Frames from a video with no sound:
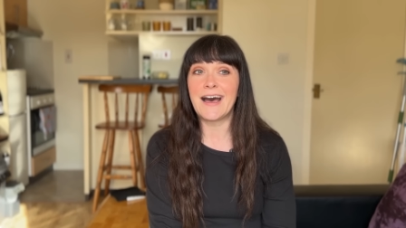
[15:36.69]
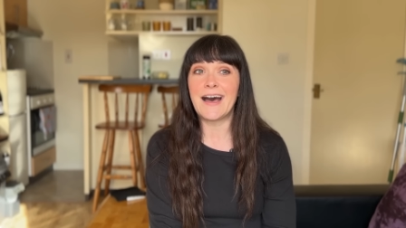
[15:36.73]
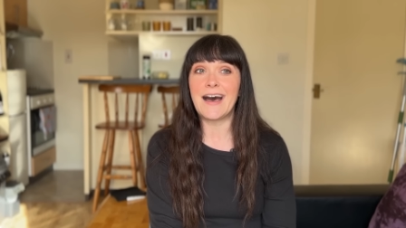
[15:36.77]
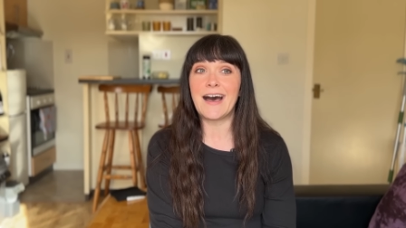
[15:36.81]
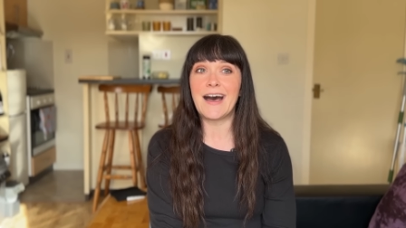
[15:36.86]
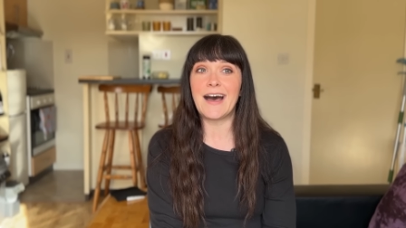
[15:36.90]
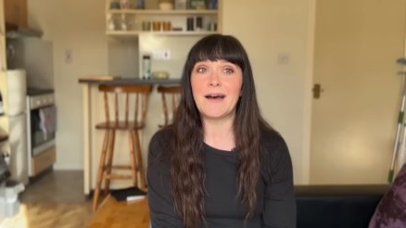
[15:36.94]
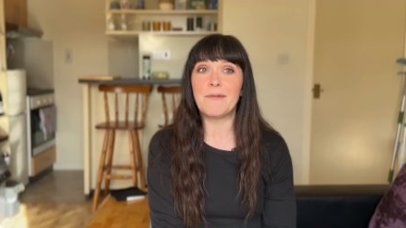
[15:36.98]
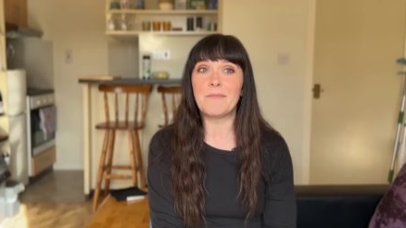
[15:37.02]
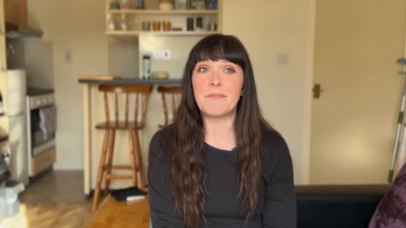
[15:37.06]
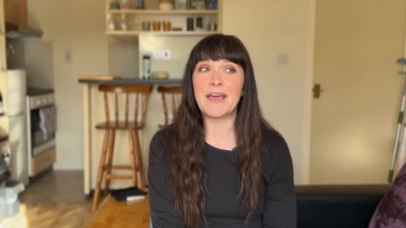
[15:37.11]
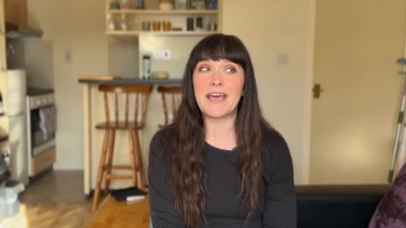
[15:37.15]

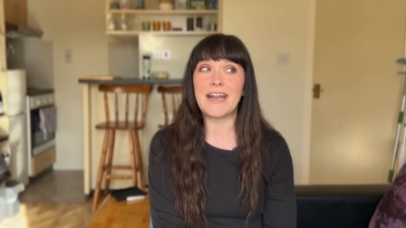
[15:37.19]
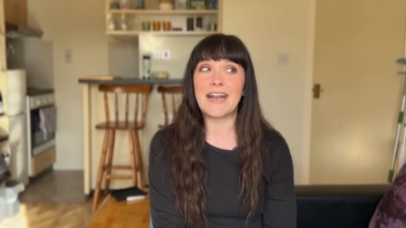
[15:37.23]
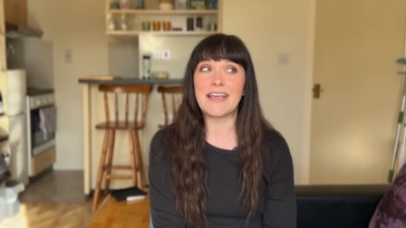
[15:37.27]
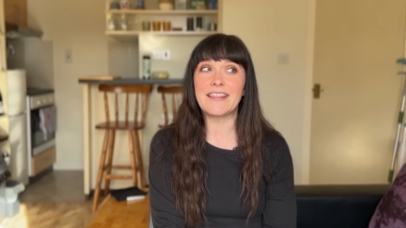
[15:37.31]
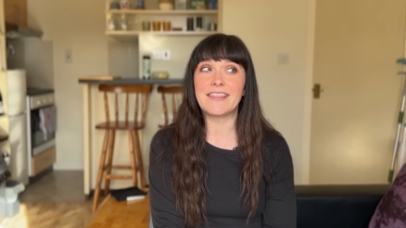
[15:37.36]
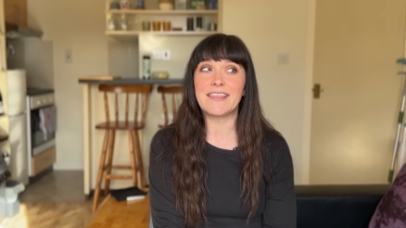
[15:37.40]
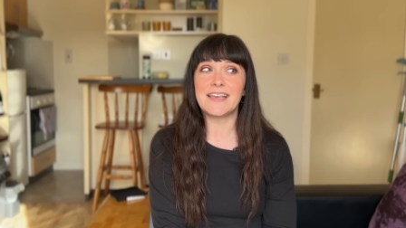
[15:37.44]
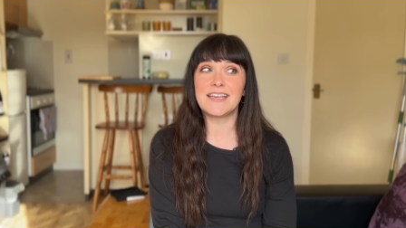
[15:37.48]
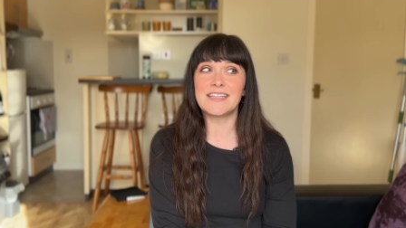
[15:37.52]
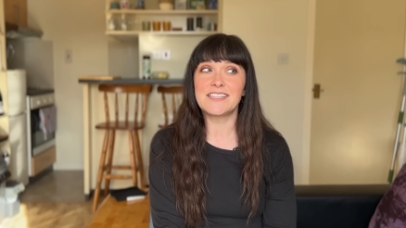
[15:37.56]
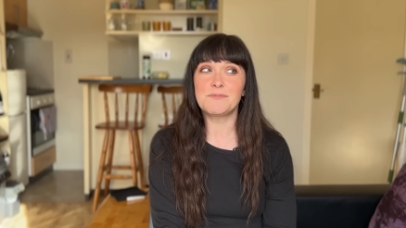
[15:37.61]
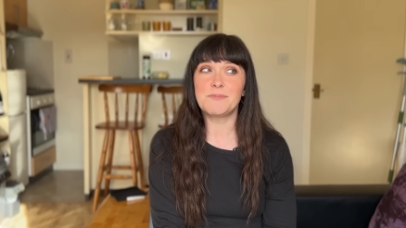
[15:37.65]
And I
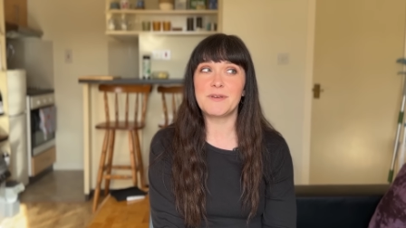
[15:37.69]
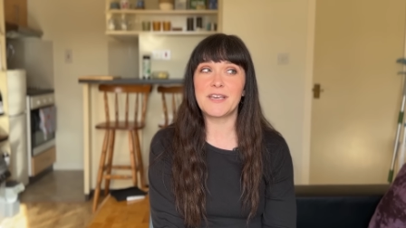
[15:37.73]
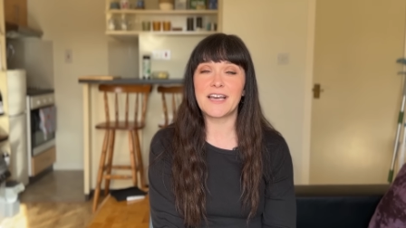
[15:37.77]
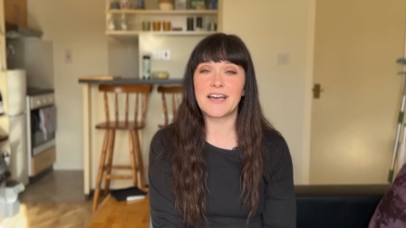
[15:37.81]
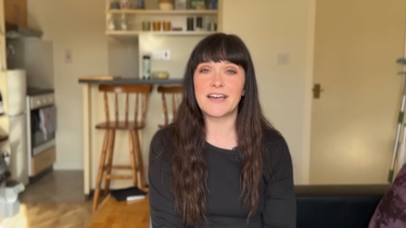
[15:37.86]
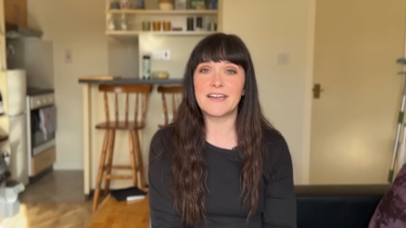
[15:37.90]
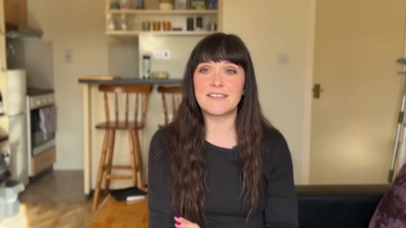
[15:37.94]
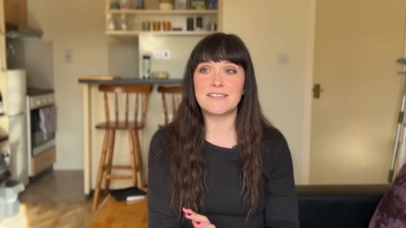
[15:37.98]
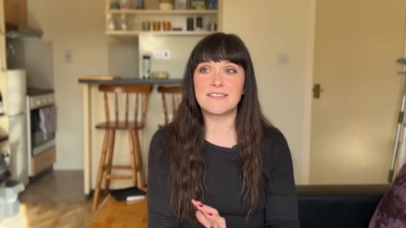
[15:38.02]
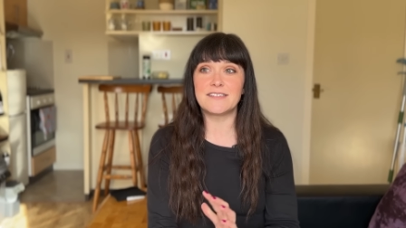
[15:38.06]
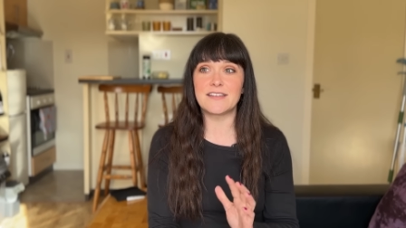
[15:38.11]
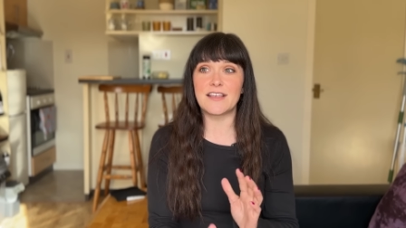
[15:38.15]
think it's
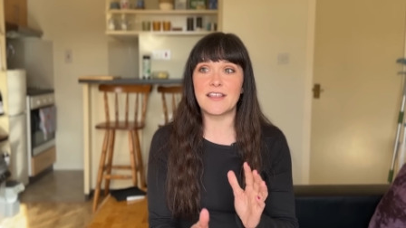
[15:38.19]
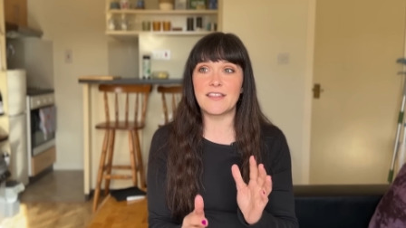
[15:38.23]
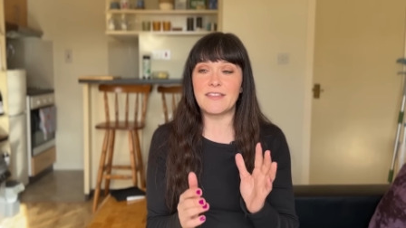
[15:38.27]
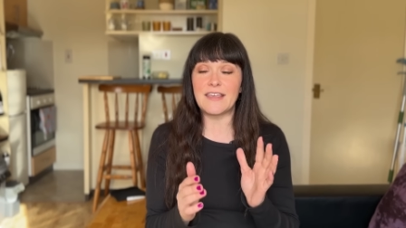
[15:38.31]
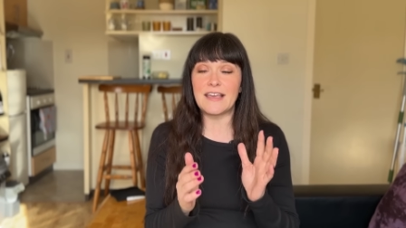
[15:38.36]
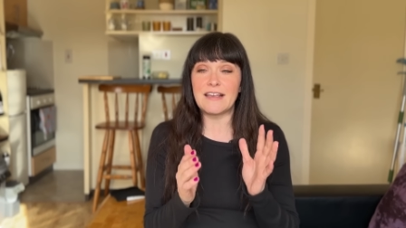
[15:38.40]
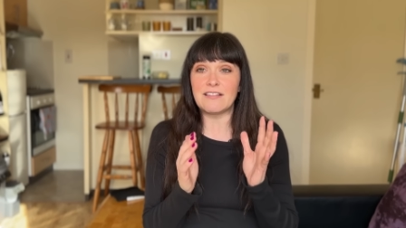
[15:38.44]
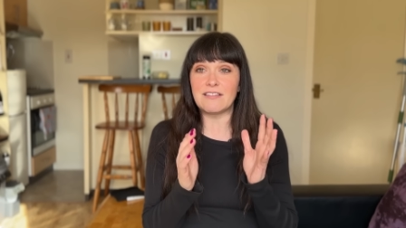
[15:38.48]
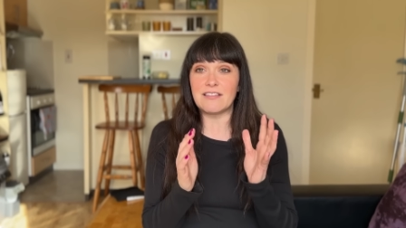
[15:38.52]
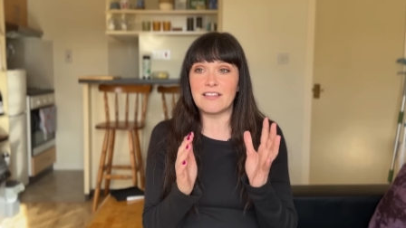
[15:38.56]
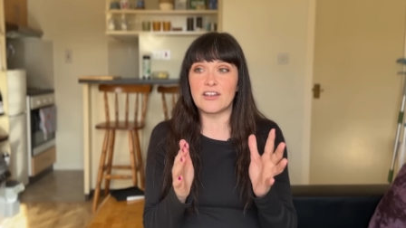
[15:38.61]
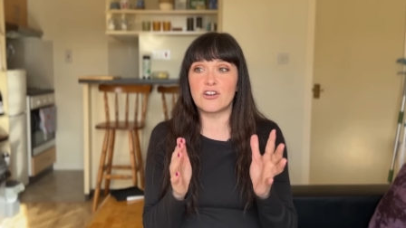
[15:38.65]
because
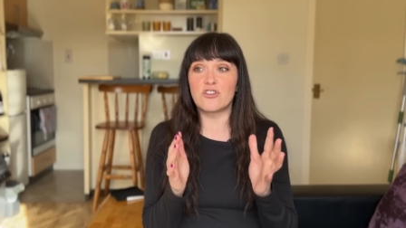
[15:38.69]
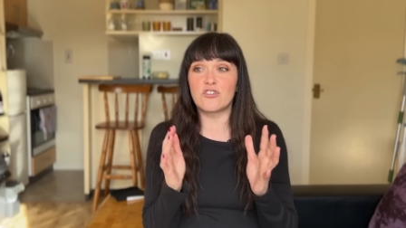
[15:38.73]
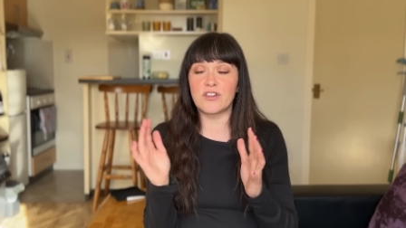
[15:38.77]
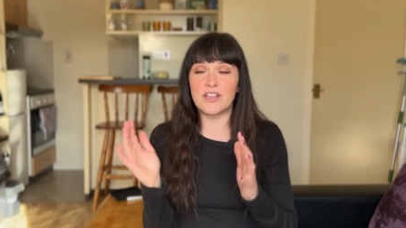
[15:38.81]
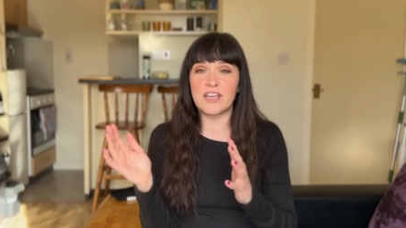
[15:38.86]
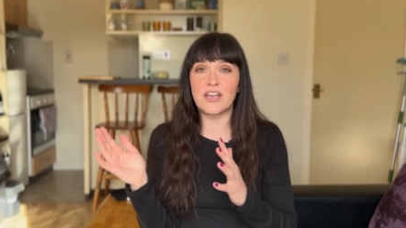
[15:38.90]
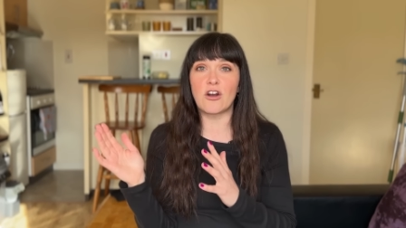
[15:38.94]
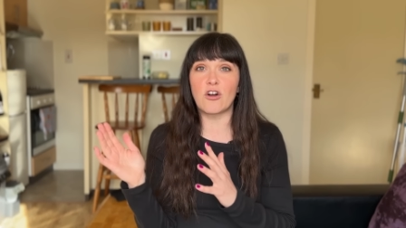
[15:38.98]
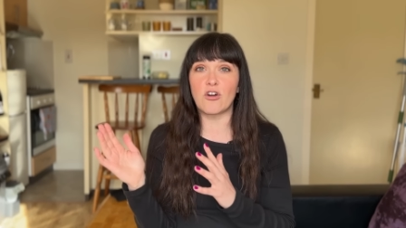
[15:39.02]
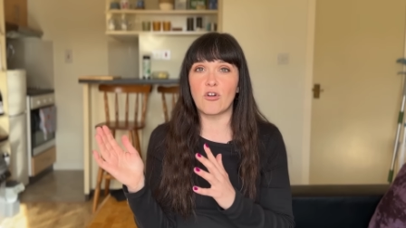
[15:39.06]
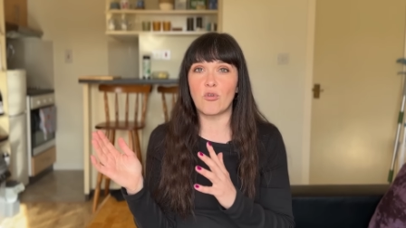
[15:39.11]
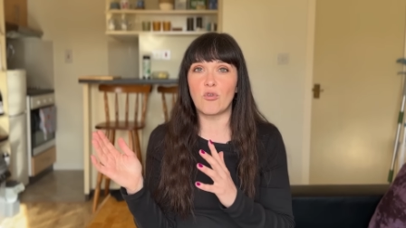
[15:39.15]
they
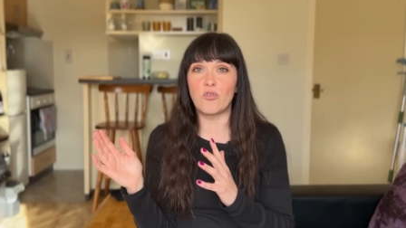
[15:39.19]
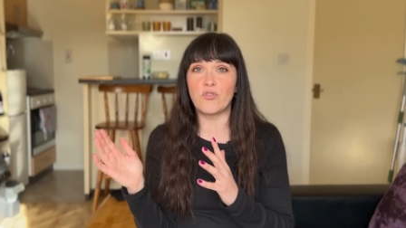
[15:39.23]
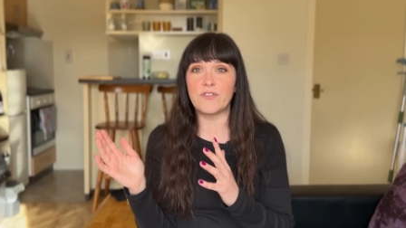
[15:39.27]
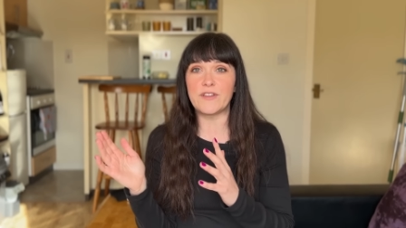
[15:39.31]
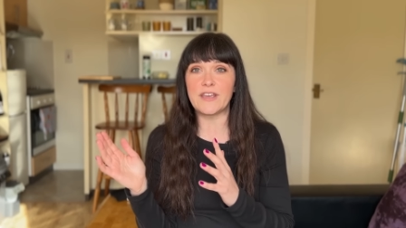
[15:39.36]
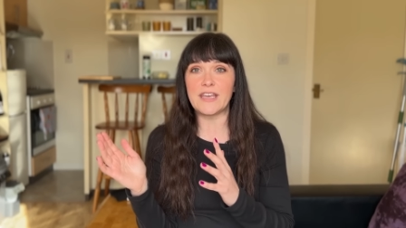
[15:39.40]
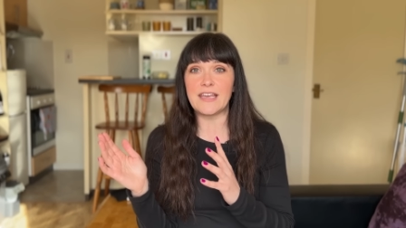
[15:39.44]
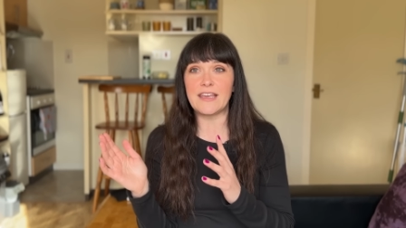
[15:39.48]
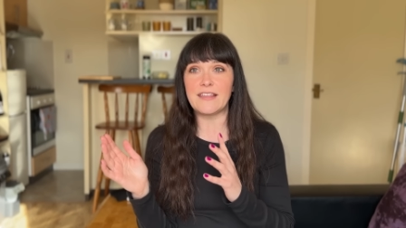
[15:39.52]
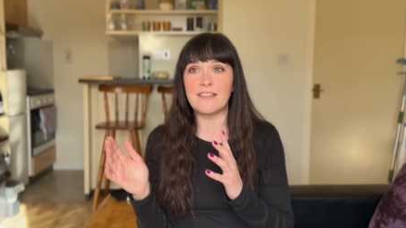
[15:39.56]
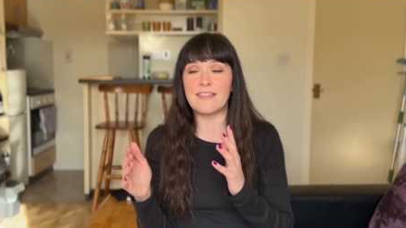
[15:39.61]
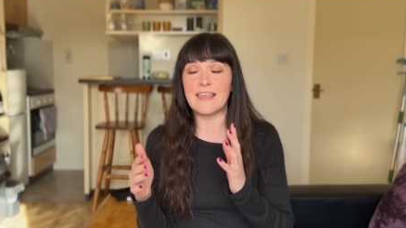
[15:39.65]

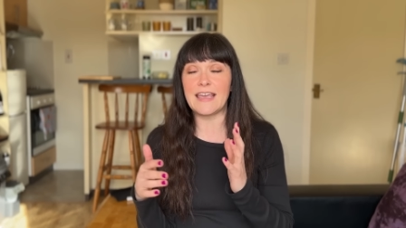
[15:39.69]
literally